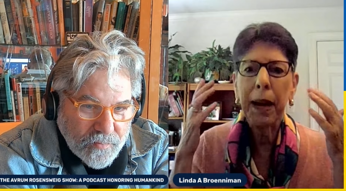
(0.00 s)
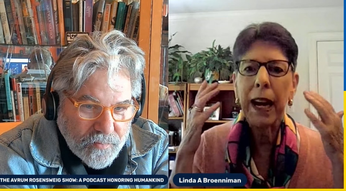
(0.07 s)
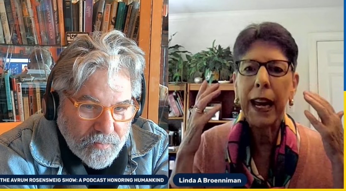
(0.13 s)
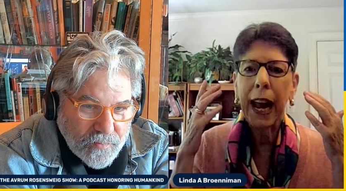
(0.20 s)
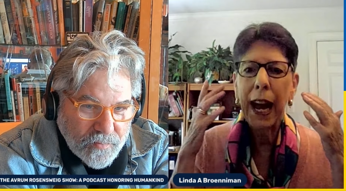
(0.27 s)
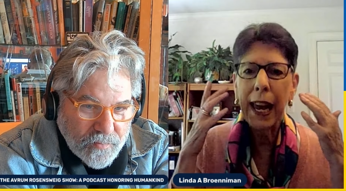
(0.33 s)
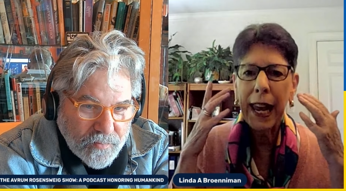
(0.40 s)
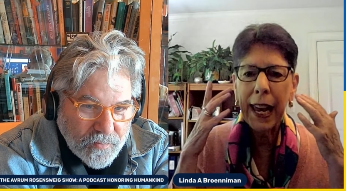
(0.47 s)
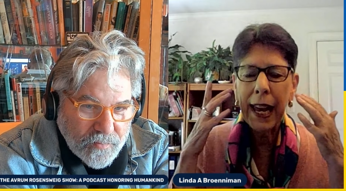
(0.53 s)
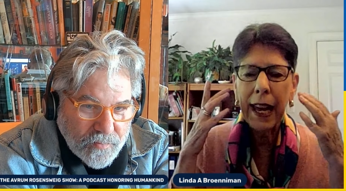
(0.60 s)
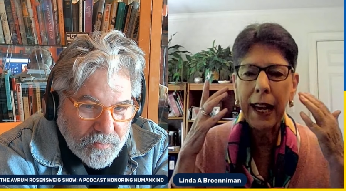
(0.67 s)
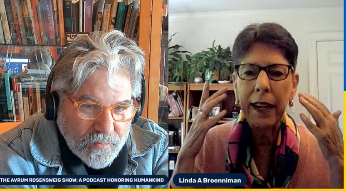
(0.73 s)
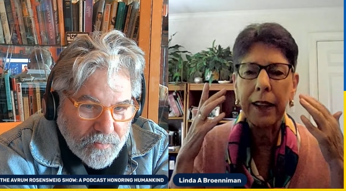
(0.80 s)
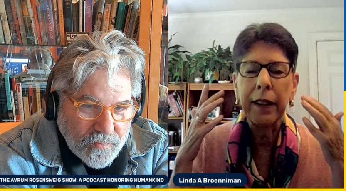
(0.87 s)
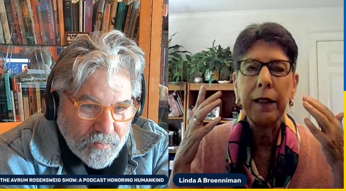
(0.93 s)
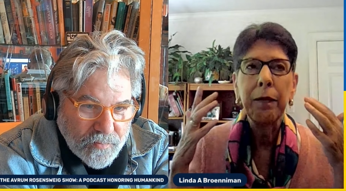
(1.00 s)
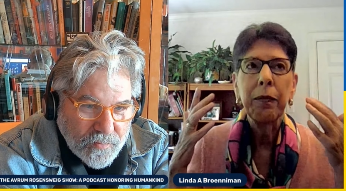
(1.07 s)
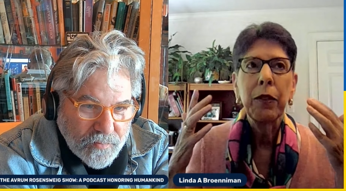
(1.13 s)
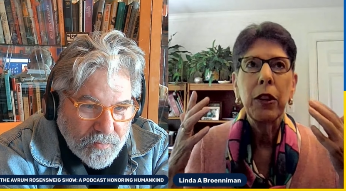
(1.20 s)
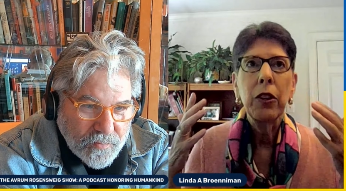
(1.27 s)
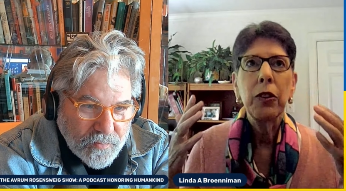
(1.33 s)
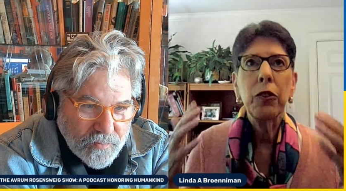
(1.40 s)
Speaker 1: my head,
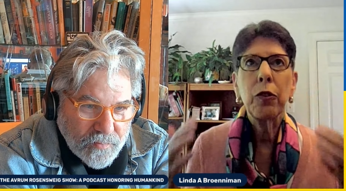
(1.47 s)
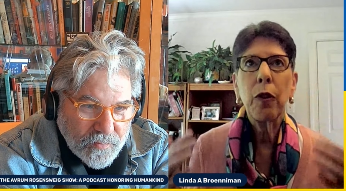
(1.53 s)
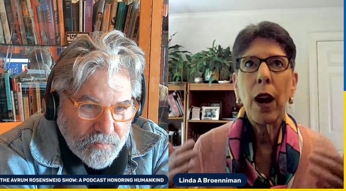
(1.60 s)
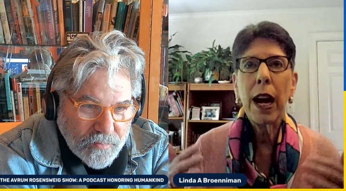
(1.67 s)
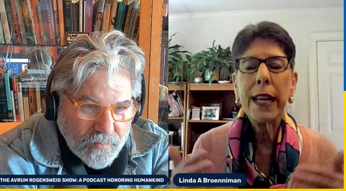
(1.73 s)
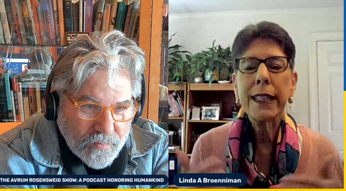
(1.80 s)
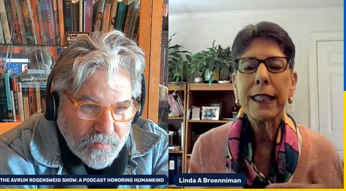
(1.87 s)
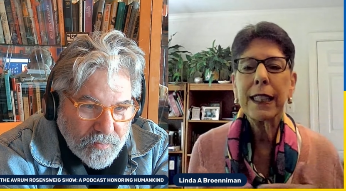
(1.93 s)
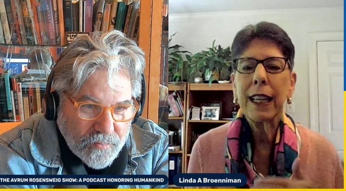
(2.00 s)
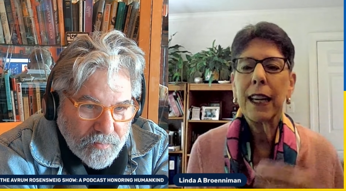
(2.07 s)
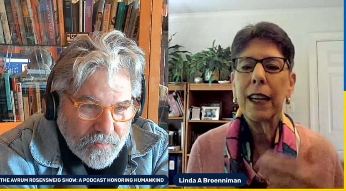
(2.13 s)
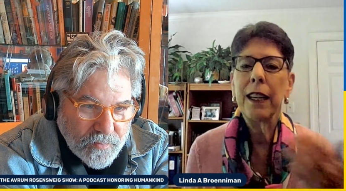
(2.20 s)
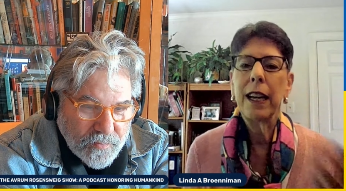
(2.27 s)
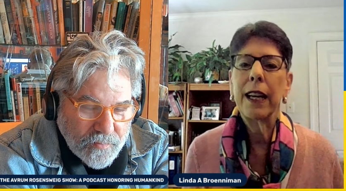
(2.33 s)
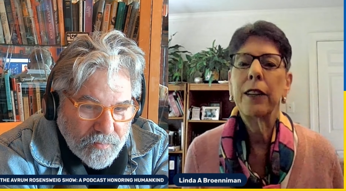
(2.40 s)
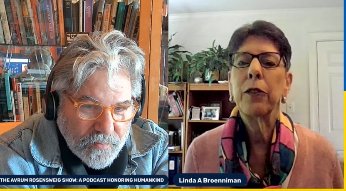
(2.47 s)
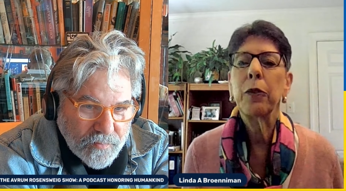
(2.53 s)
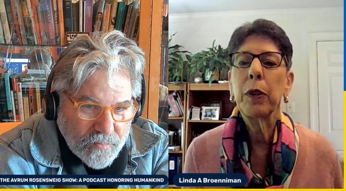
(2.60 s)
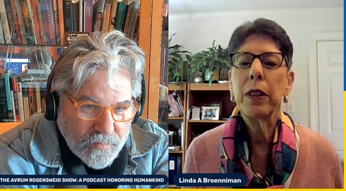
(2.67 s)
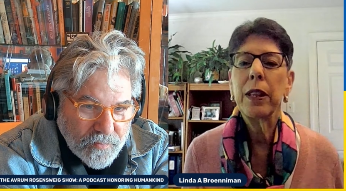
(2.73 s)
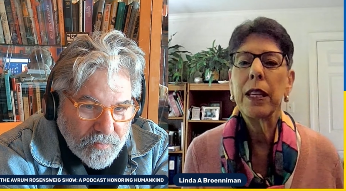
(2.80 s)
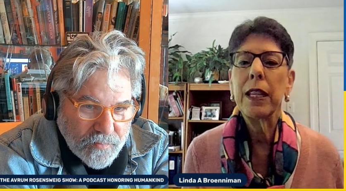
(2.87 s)
try to connect
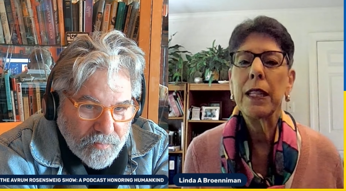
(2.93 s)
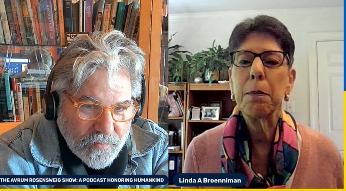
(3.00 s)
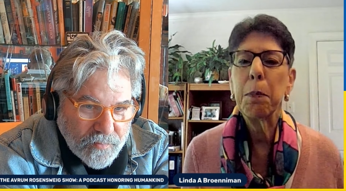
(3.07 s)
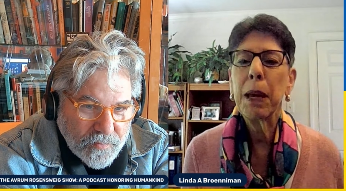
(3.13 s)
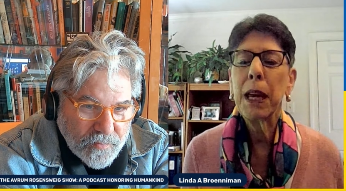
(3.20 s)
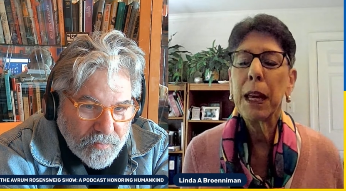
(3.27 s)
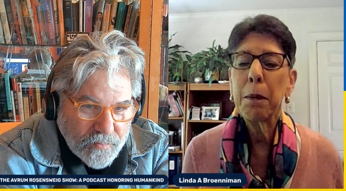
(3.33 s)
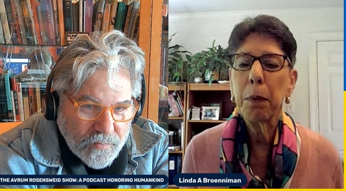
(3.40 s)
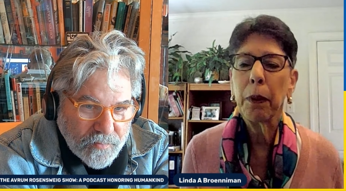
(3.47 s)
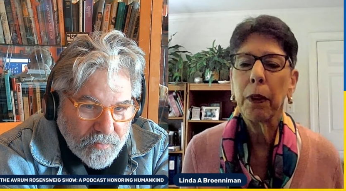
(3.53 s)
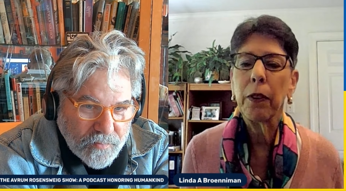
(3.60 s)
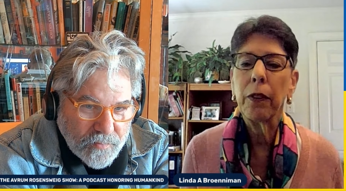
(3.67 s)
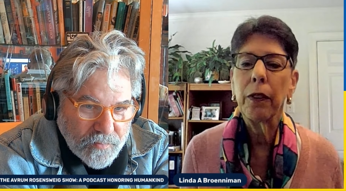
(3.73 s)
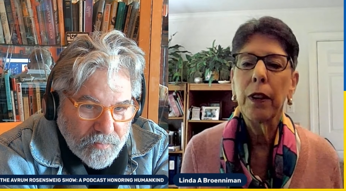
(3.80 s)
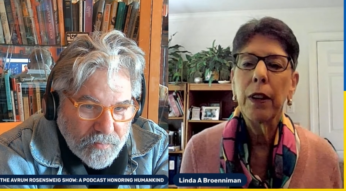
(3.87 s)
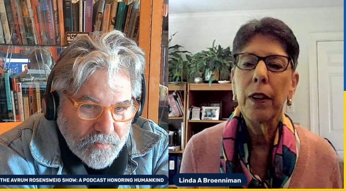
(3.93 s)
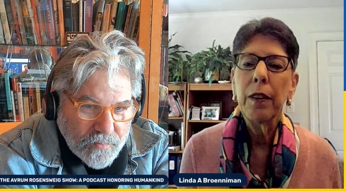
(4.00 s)
with these people